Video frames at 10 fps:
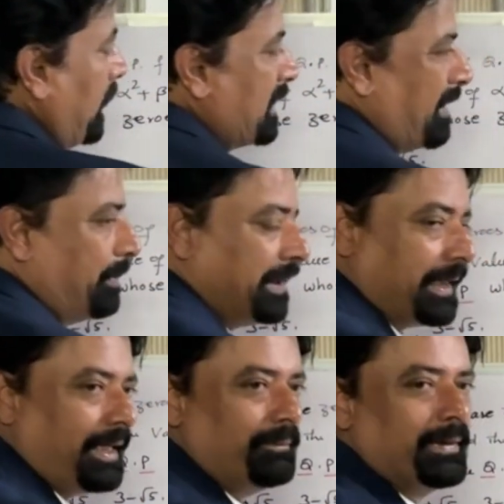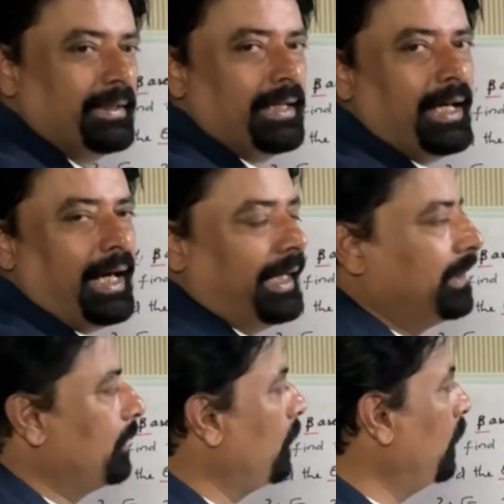is the beta. And
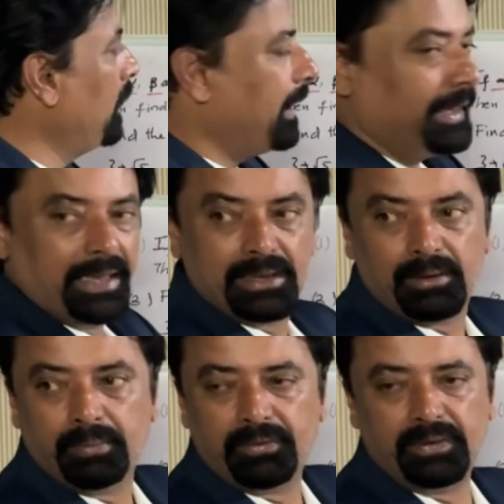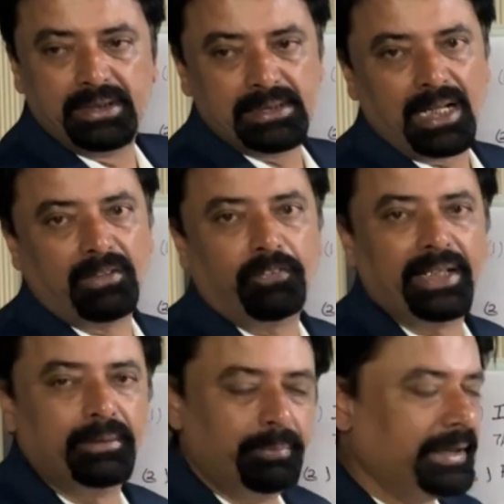you know the relation between this alpha
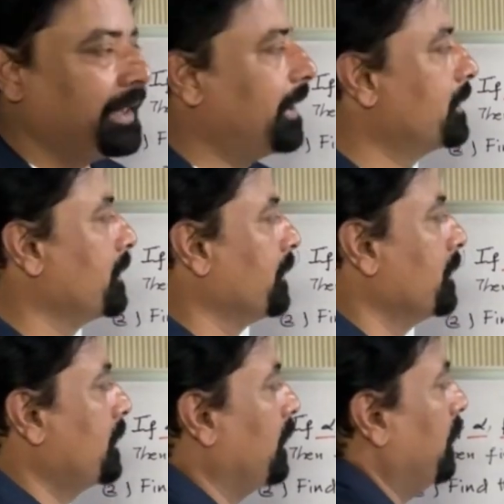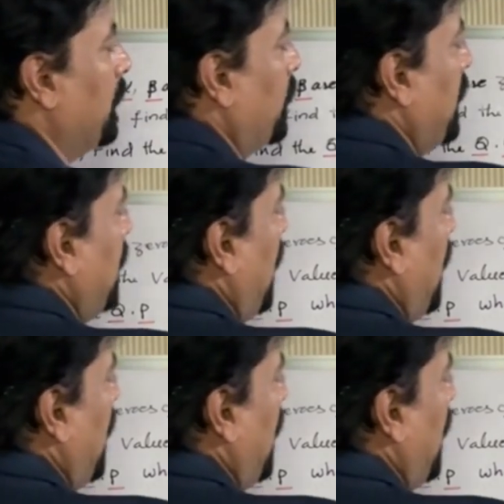and beta also. So we know that